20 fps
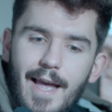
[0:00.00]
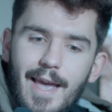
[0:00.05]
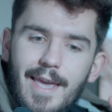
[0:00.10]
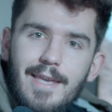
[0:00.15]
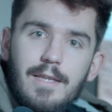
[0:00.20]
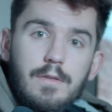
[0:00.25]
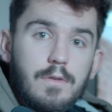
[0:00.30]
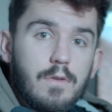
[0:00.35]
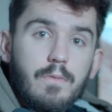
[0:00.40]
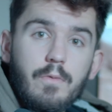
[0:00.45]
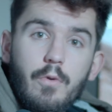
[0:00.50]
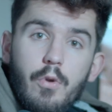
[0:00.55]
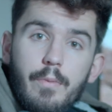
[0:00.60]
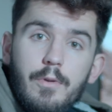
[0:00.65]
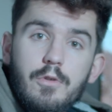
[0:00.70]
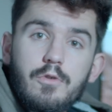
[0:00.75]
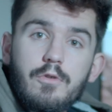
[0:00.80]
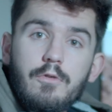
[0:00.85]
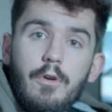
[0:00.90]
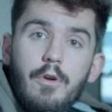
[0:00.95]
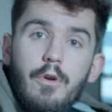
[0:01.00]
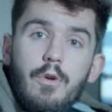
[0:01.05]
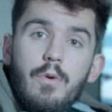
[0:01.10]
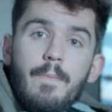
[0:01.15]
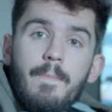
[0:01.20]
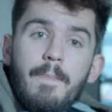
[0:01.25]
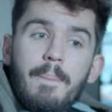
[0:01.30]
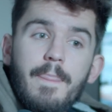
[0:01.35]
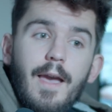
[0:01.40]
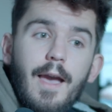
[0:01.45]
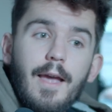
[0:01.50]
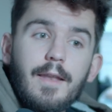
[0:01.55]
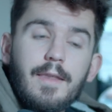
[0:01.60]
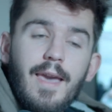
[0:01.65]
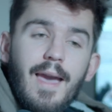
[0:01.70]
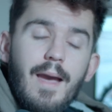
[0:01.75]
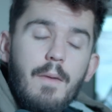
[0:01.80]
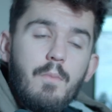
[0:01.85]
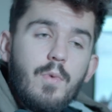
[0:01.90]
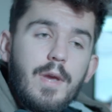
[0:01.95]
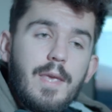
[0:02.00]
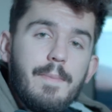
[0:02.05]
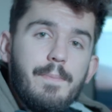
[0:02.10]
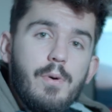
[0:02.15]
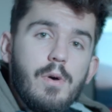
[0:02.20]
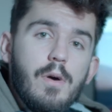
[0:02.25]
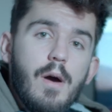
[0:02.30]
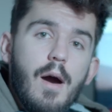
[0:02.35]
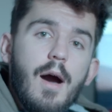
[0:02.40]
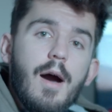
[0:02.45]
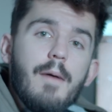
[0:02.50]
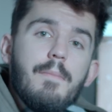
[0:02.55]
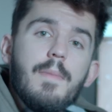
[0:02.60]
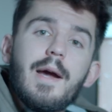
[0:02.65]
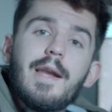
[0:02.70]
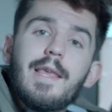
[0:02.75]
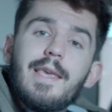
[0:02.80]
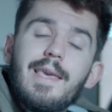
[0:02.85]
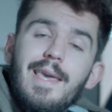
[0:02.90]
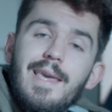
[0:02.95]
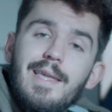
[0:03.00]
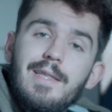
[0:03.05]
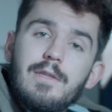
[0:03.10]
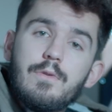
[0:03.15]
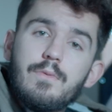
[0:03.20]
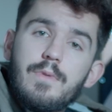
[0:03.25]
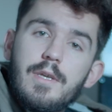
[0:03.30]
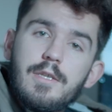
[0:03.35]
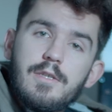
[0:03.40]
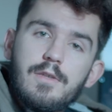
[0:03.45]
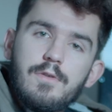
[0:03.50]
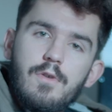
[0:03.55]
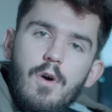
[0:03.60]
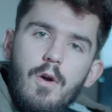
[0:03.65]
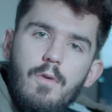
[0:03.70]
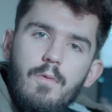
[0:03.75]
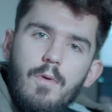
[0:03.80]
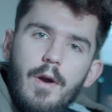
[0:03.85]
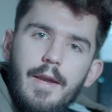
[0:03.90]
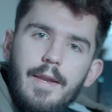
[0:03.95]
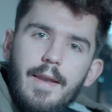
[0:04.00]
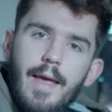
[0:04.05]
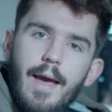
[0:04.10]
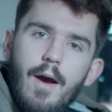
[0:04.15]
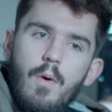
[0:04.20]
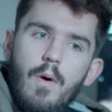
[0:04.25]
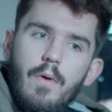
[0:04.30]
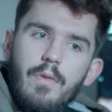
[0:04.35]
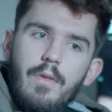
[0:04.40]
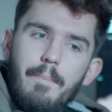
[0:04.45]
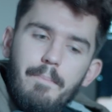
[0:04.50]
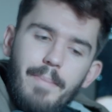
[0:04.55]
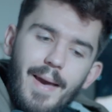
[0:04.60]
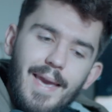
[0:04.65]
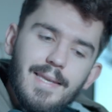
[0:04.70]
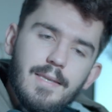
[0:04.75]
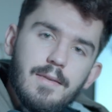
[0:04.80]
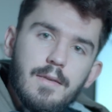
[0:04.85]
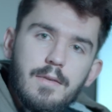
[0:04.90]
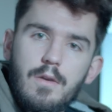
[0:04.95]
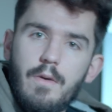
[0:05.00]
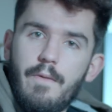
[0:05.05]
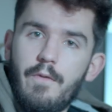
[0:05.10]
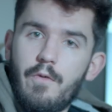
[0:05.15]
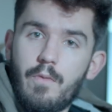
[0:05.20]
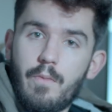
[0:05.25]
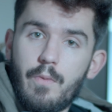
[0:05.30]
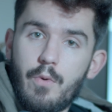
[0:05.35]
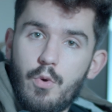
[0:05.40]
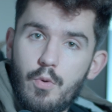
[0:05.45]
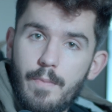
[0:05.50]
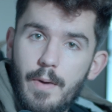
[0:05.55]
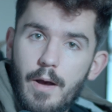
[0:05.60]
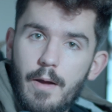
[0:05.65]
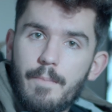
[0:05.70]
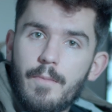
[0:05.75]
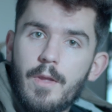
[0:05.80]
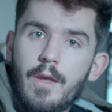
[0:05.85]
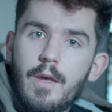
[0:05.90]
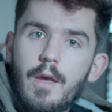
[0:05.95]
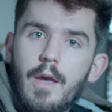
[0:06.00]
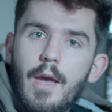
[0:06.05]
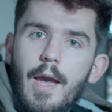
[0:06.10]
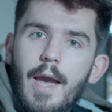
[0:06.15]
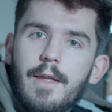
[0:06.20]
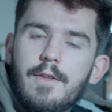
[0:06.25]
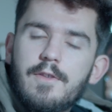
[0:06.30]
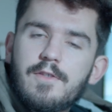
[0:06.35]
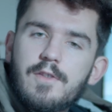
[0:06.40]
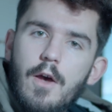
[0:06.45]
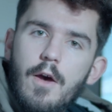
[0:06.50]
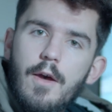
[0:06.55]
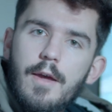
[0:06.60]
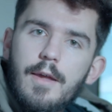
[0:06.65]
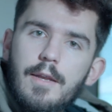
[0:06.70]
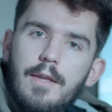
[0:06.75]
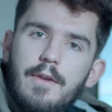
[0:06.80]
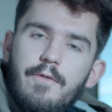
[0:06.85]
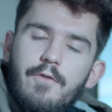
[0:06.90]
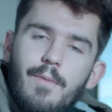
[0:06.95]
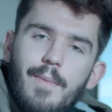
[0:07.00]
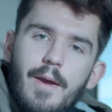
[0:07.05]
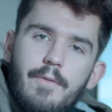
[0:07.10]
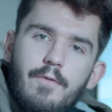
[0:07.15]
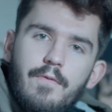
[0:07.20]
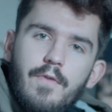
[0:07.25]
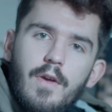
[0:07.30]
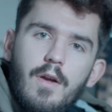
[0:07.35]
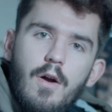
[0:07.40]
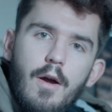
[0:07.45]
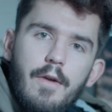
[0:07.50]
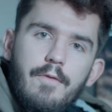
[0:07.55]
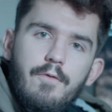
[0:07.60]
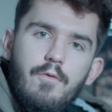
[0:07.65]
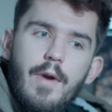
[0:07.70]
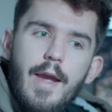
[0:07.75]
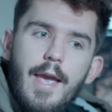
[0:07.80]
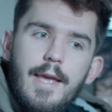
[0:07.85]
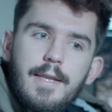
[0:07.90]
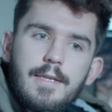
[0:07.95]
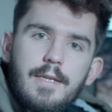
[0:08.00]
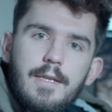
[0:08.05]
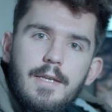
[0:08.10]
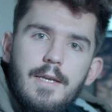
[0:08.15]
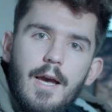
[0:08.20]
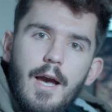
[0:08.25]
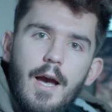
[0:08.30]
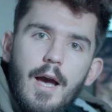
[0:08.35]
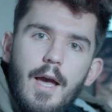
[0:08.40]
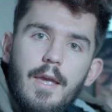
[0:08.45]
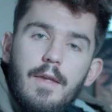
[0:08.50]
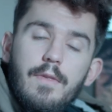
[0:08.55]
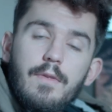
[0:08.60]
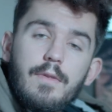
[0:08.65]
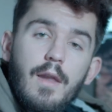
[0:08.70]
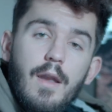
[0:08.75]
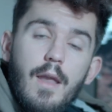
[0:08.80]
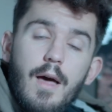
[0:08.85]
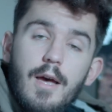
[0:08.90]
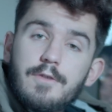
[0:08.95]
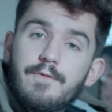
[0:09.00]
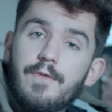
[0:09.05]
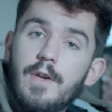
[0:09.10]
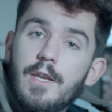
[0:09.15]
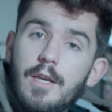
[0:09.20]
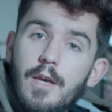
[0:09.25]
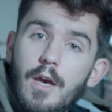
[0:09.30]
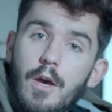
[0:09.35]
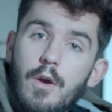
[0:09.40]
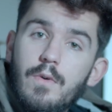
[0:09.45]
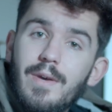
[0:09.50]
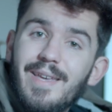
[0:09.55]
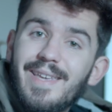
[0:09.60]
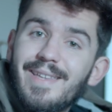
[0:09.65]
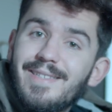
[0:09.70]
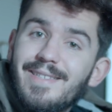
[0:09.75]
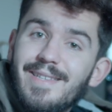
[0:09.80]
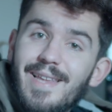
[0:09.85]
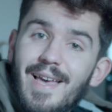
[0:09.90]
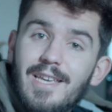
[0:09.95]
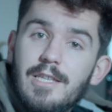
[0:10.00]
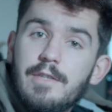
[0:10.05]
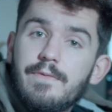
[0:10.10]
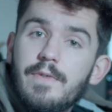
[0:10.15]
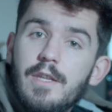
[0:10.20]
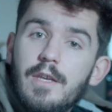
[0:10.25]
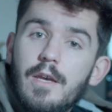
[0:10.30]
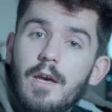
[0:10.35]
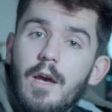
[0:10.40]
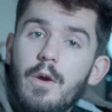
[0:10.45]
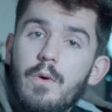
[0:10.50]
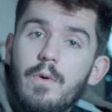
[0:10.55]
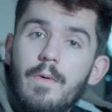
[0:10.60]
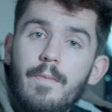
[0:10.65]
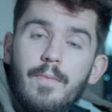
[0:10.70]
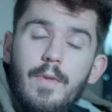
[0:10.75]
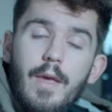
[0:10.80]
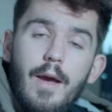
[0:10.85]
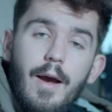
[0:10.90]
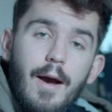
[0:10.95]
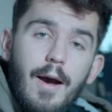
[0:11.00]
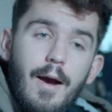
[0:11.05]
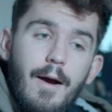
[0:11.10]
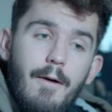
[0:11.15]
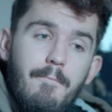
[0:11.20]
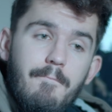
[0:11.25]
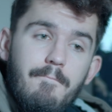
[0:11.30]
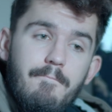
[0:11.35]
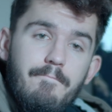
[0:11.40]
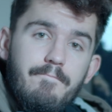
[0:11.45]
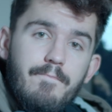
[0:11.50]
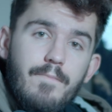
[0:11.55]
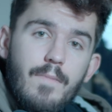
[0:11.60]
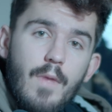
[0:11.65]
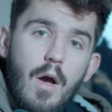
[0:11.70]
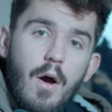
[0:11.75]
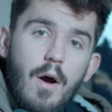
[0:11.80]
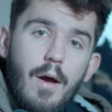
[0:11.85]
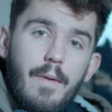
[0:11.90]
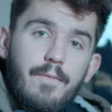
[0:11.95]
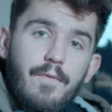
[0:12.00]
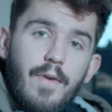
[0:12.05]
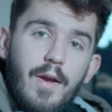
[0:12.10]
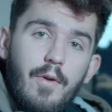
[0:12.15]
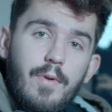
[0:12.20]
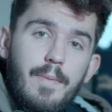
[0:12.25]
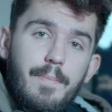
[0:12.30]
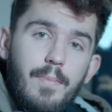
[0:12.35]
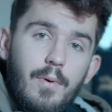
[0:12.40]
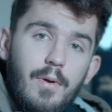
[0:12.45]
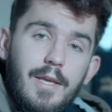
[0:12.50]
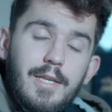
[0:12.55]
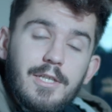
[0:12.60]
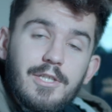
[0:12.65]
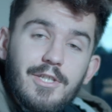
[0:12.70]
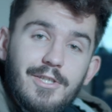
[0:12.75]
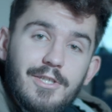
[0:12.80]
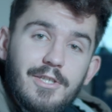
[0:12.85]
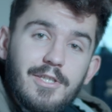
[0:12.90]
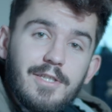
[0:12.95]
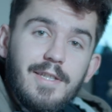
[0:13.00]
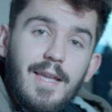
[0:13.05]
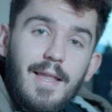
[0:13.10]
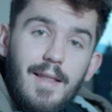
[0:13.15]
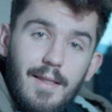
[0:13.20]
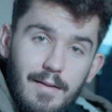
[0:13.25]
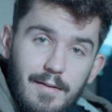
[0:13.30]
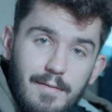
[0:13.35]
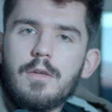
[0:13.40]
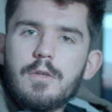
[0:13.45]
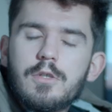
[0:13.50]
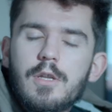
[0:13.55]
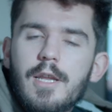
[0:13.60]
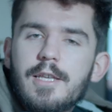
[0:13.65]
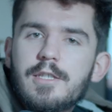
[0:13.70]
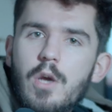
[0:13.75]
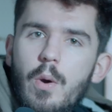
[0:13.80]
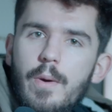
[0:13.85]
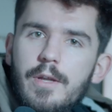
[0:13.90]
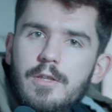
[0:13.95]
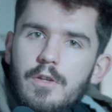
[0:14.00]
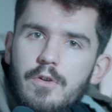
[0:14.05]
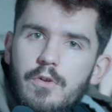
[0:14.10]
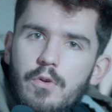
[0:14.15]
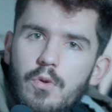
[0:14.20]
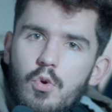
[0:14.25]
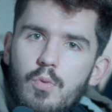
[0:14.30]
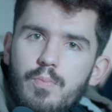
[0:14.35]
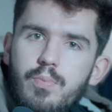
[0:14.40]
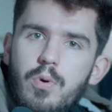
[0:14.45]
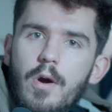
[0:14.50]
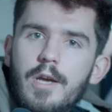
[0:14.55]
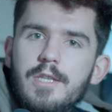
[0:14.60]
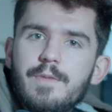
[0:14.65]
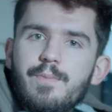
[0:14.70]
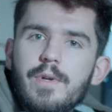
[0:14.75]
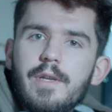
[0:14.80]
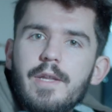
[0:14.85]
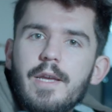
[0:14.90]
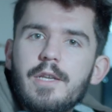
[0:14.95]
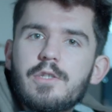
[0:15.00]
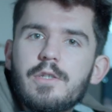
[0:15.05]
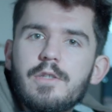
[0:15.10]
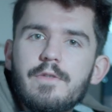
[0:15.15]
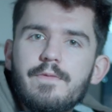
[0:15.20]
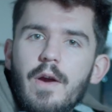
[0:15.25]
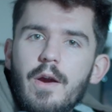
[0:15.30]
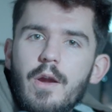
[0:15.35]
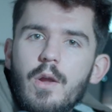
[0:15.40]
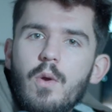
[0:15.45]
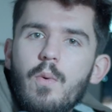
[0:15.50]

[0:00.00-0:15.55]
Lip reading: that is the rumor true, and can we put our money into this stock right now on the basis of a rumor? And certainly from everything I've read in the last video, in today's video, I'm very bullish still. So let's go into new price predictions very